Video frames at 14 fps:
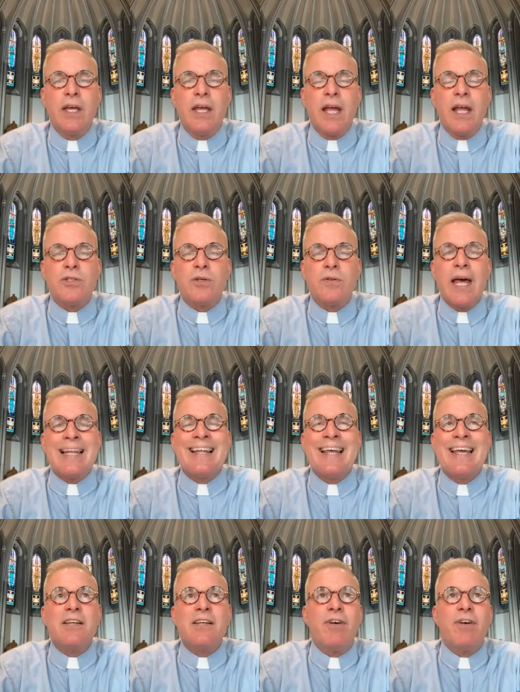And so that
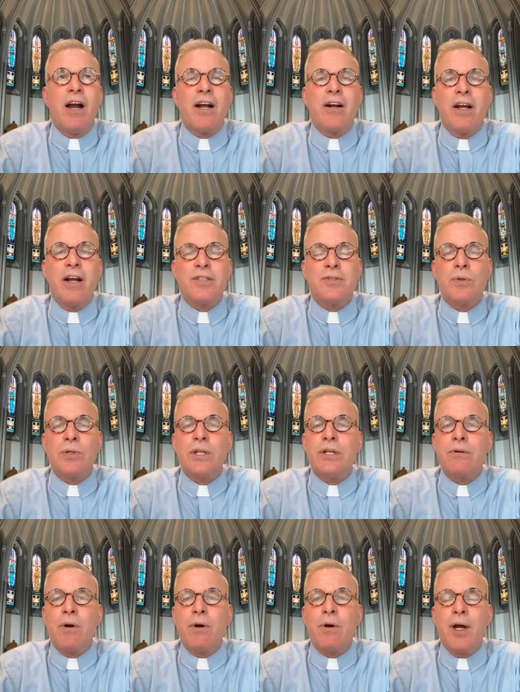lake of fire has really
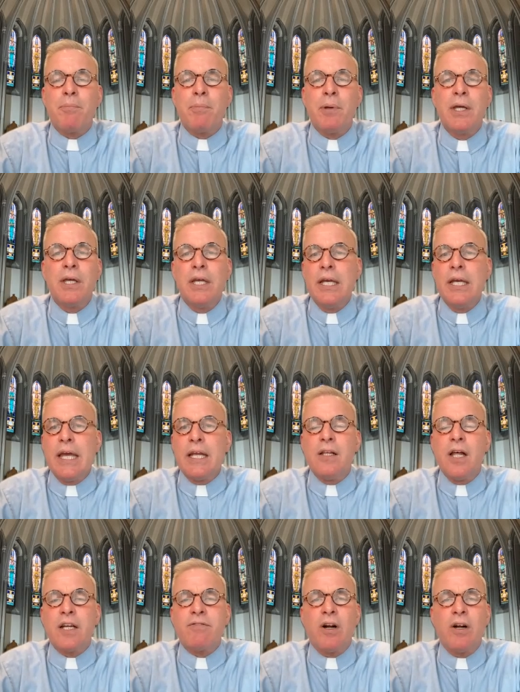grown up in a
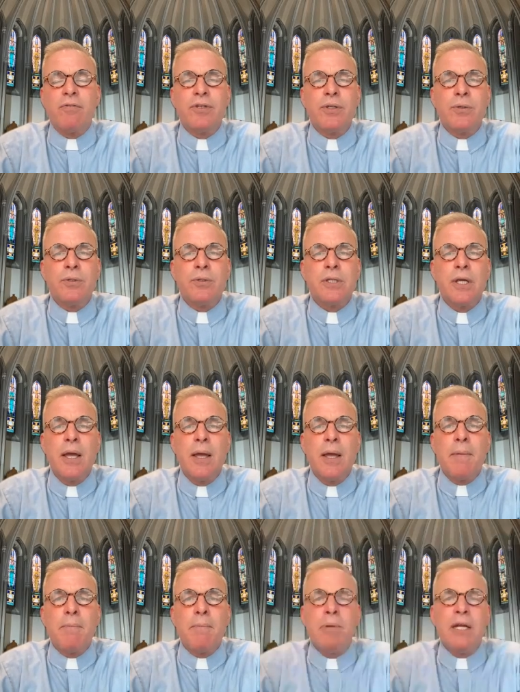lot of our views.
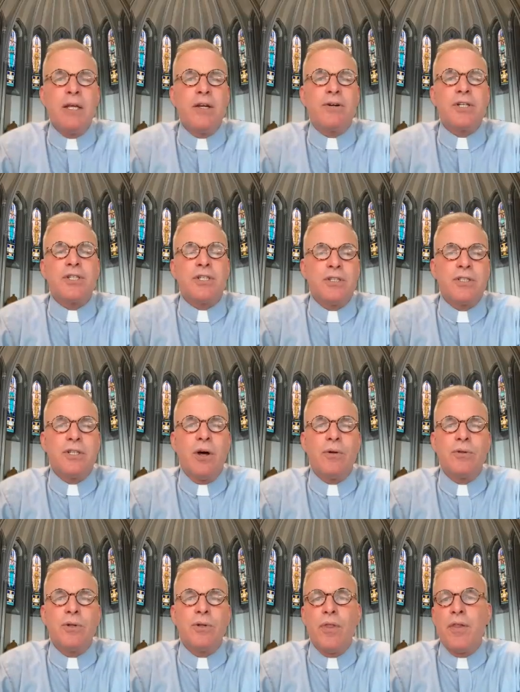Many Christians
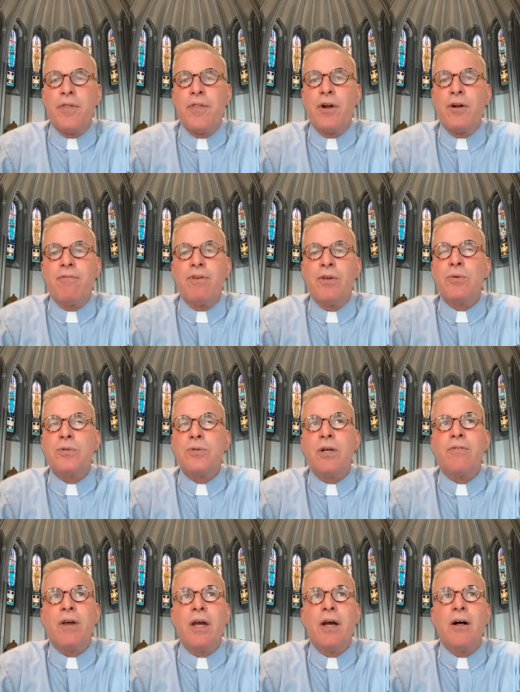don't know that their views
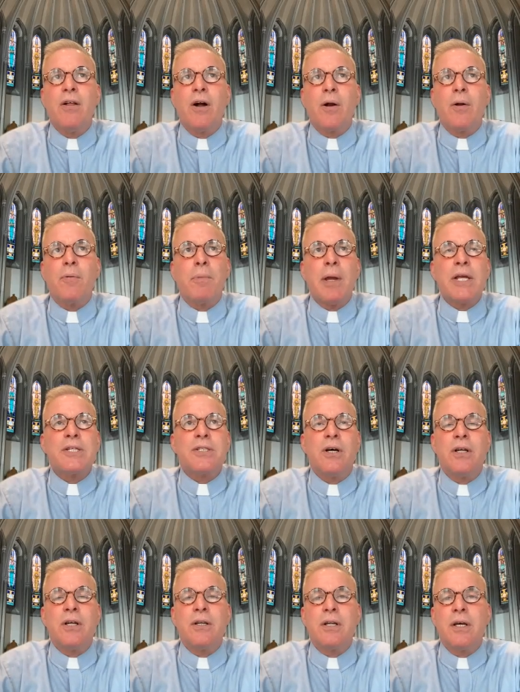of hell are based
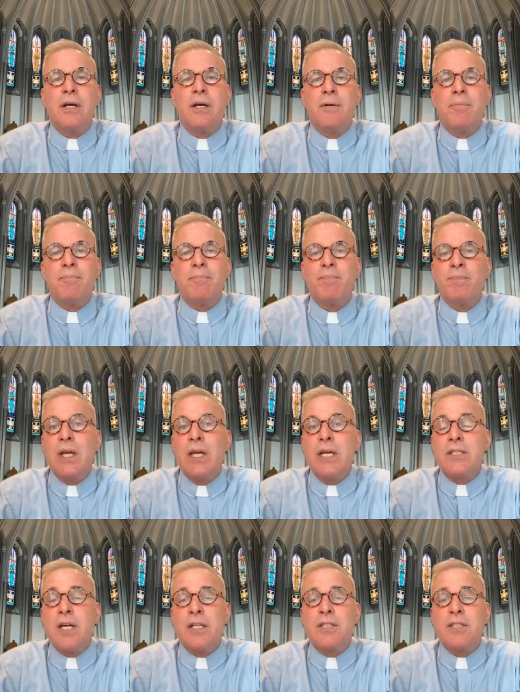on
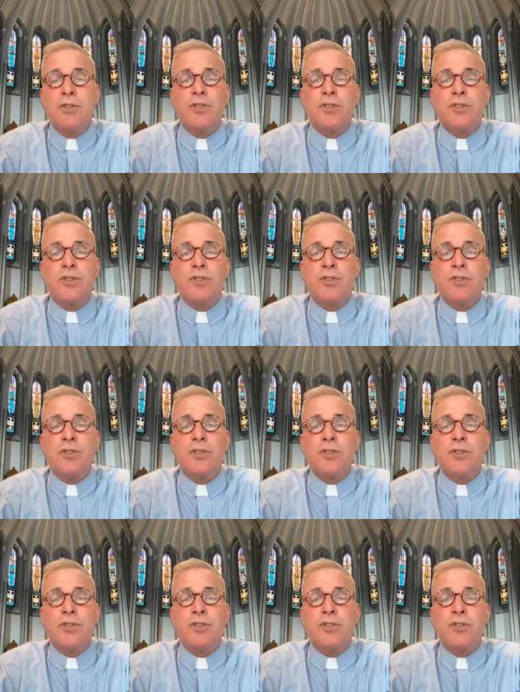Dante's